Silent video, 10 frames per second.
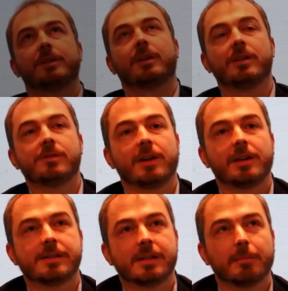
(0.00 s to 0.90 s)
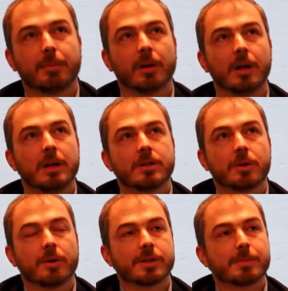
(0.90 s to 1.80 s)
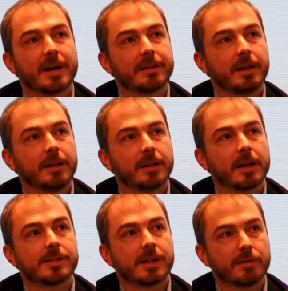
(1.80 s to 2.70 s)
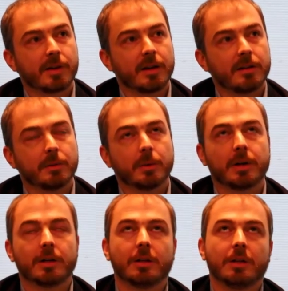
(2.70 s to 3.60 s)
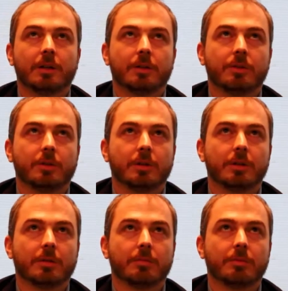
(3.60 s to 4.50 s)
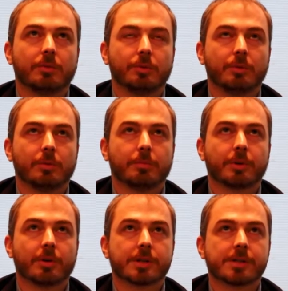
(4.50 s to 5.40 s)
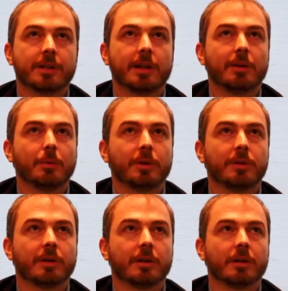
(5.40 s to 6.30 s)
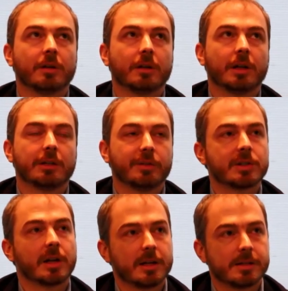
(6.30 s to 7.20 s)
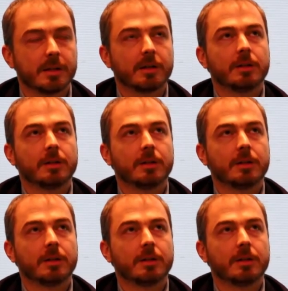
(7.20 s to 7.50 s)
is very simple. So Smart Hand and Safe Hand were two projects dealing with artificial hands.